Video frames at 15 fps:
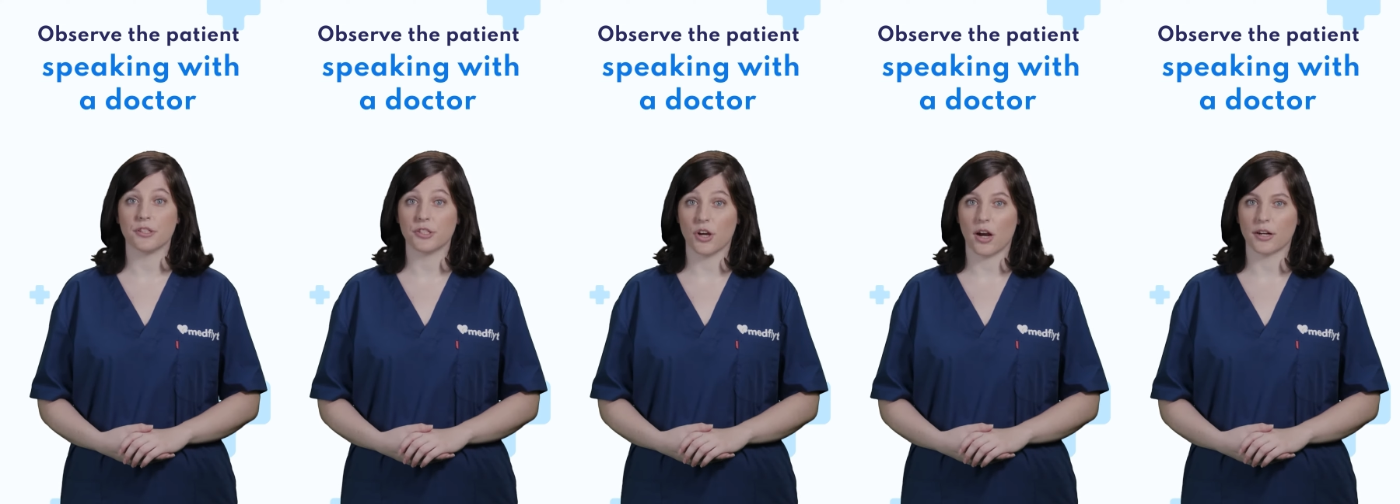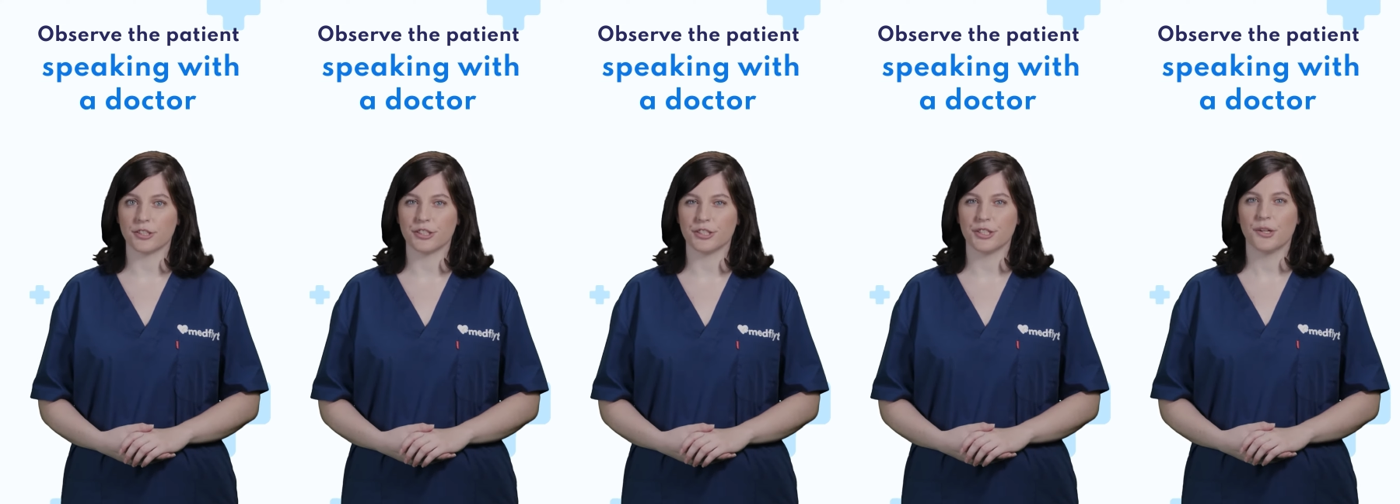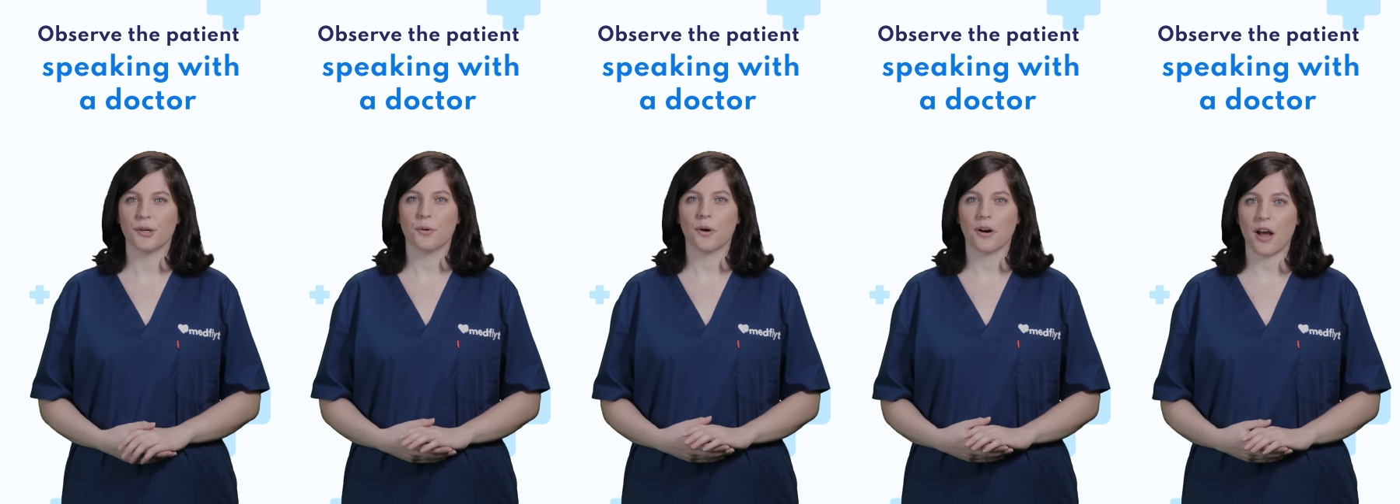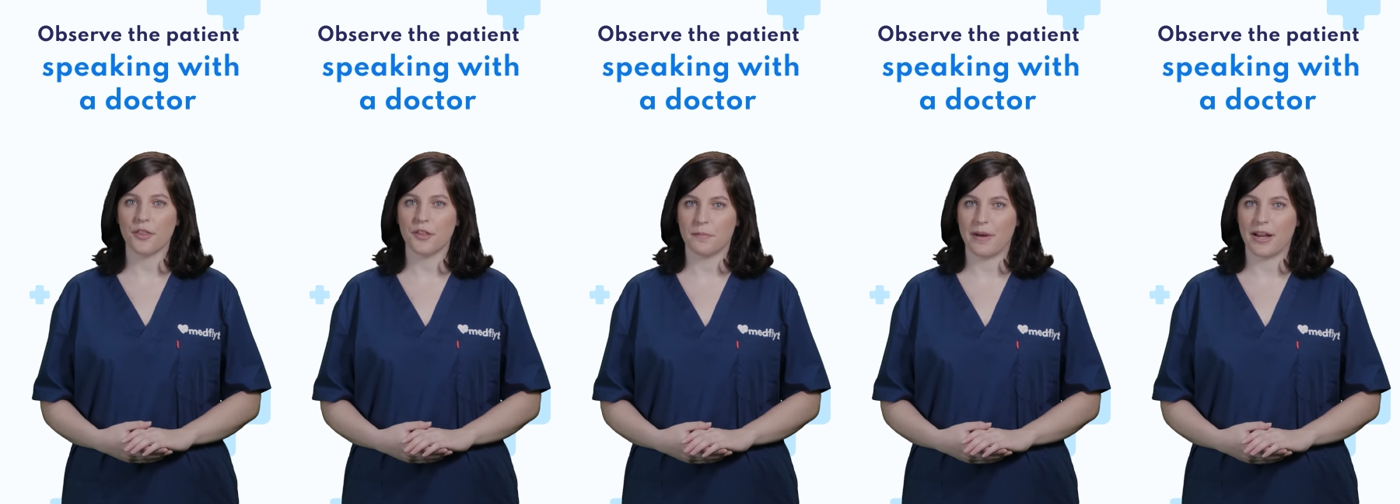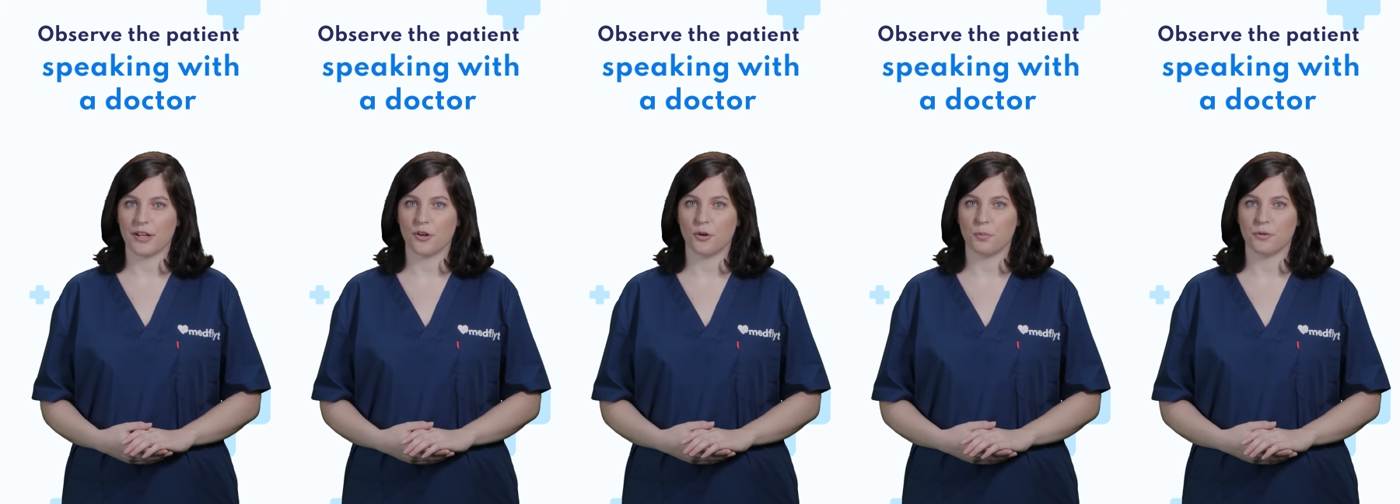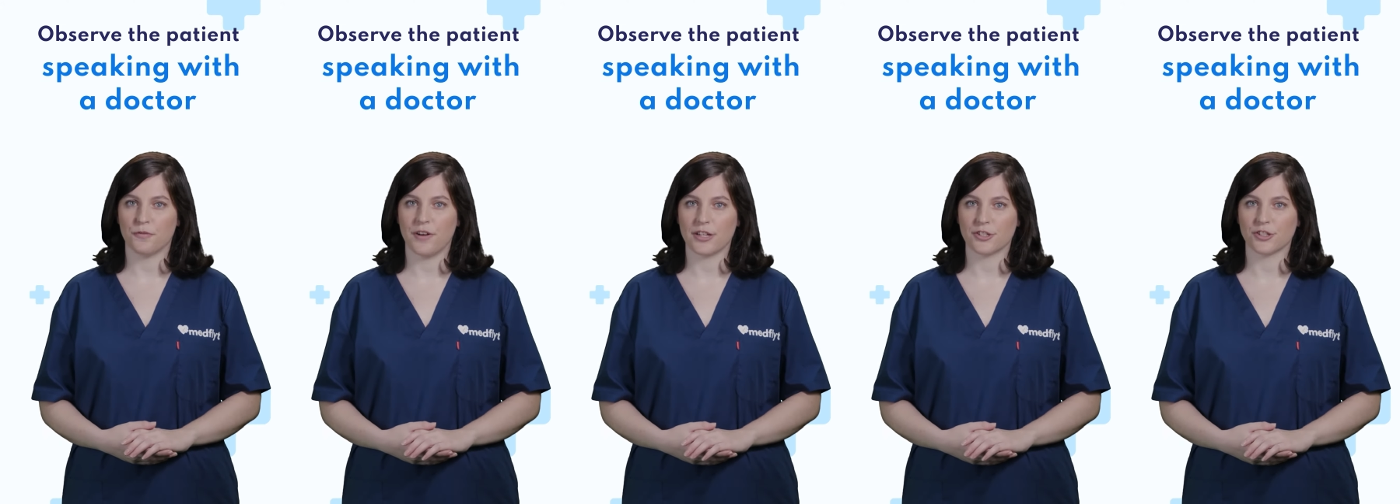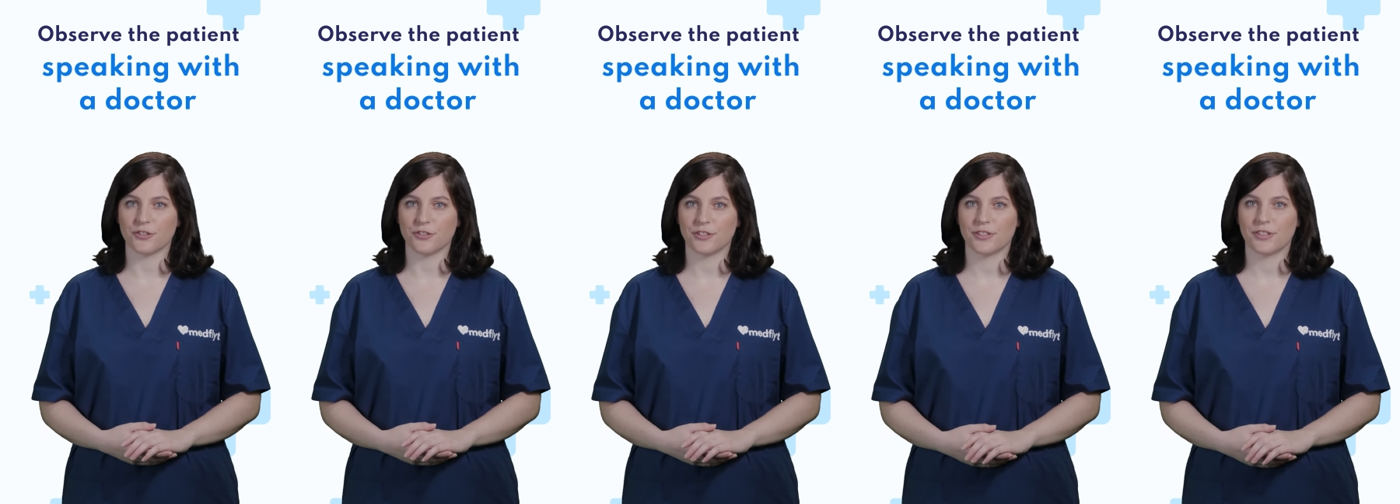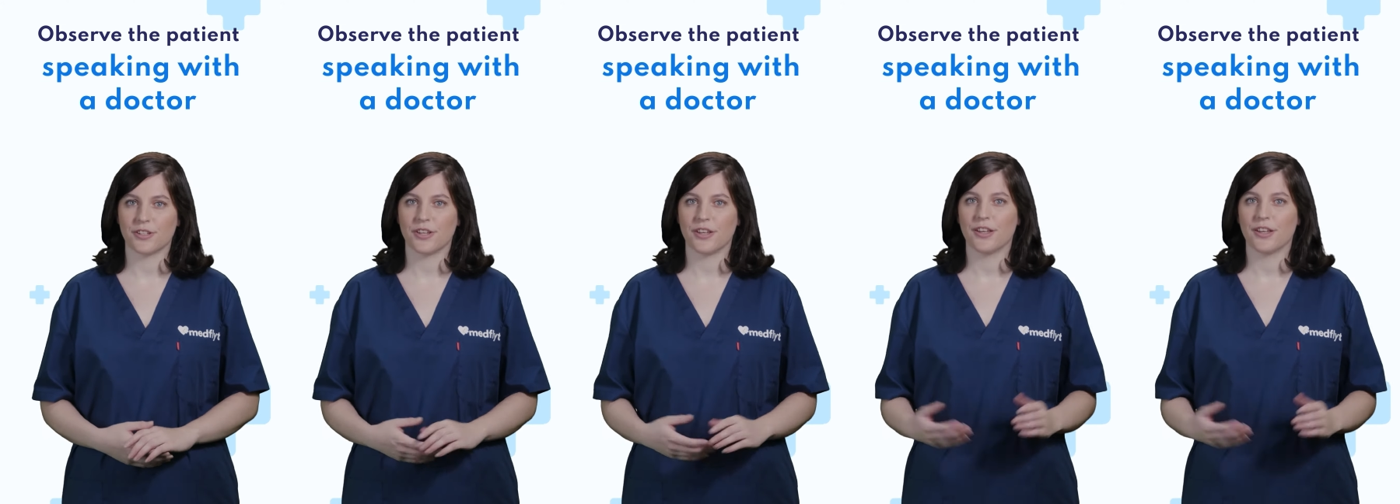doctor or other medical professionals.